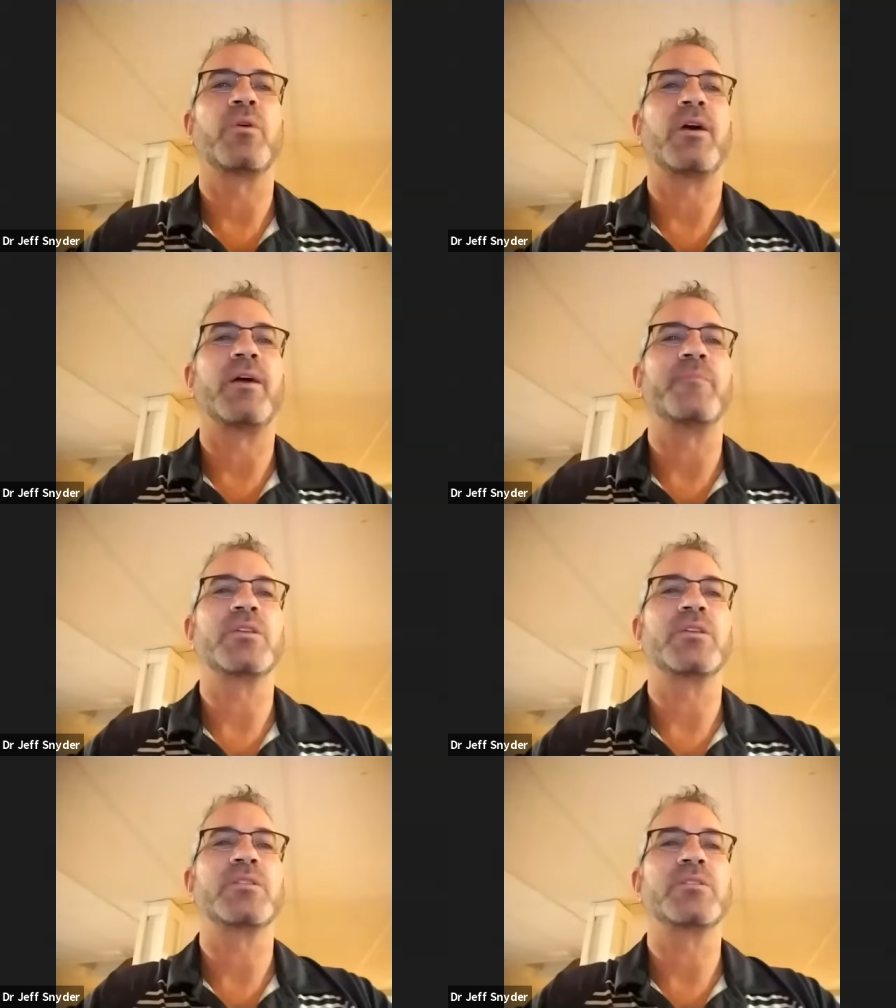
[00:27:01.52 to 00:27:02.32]
um,
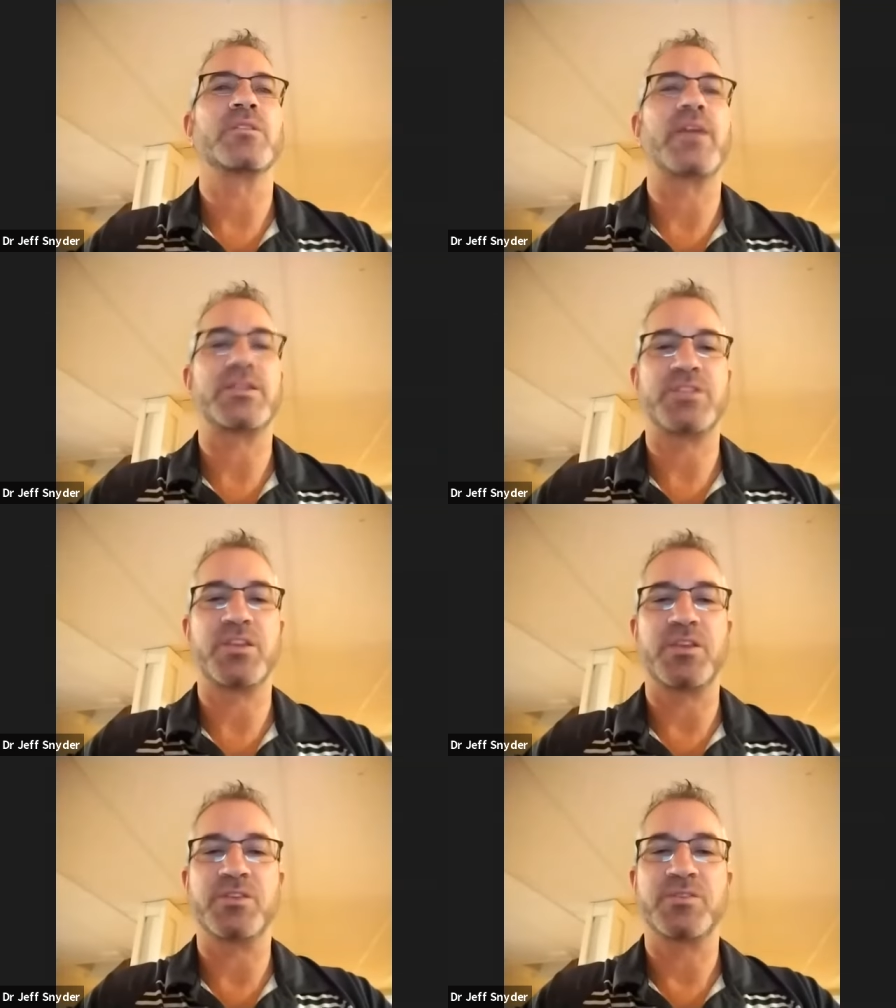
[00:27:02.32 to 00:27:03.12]
the last
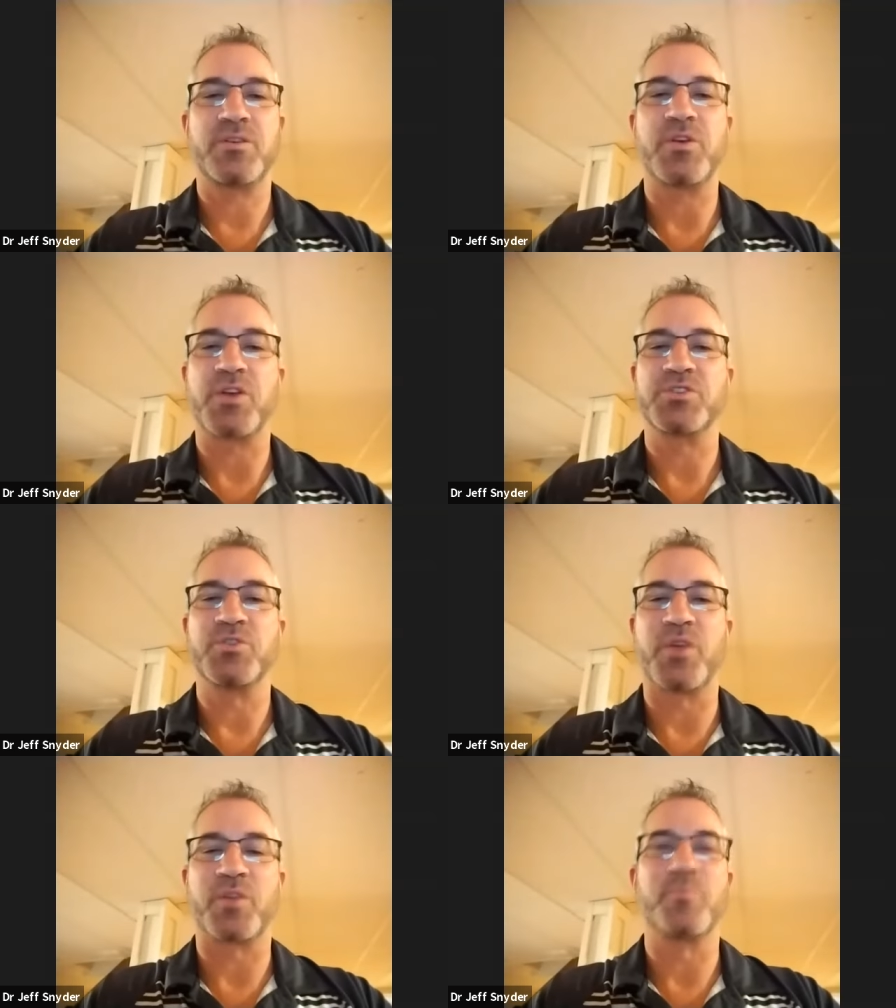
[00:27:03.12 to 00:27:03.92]
thing is, oh yes,
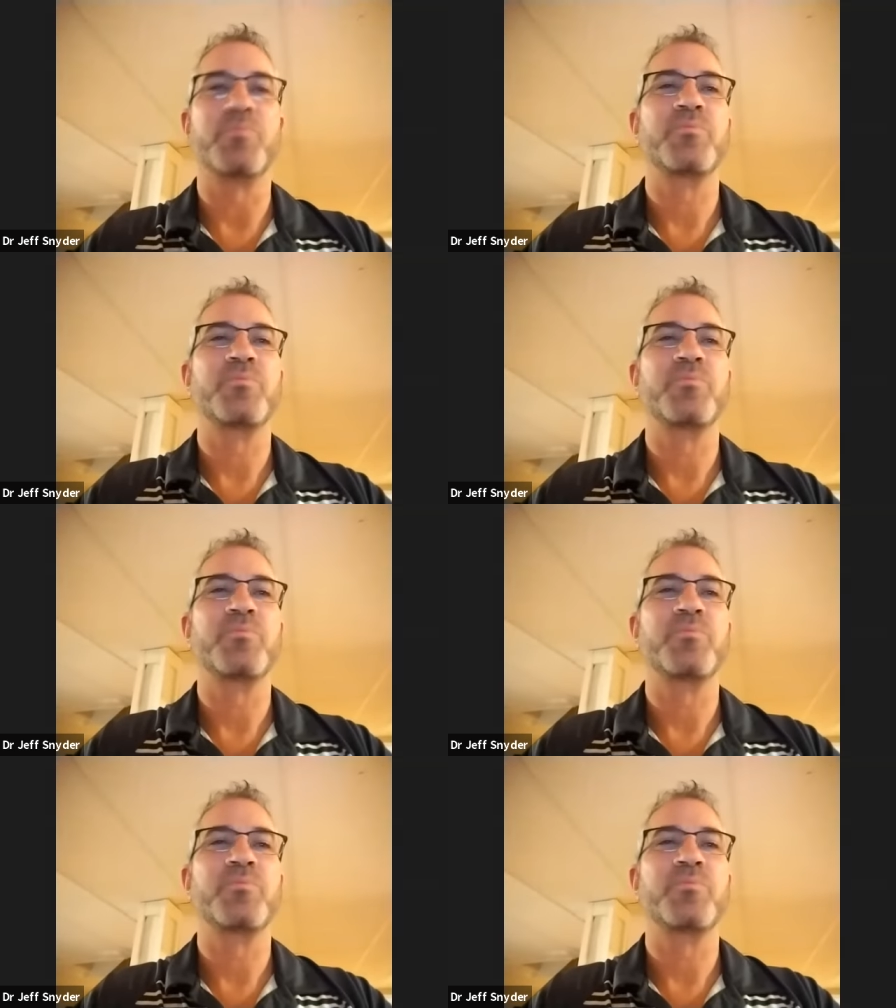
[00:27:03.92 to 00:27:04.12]
you're welcome.